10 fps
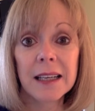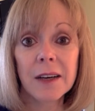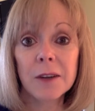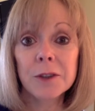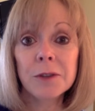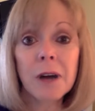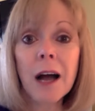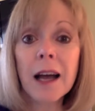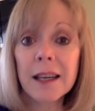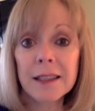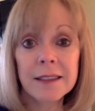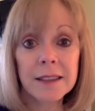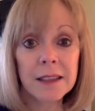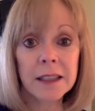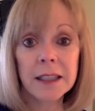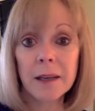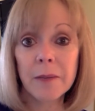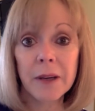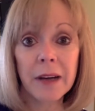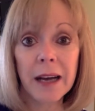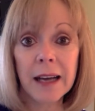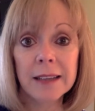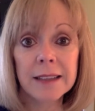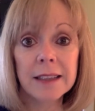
are trying to clean up their act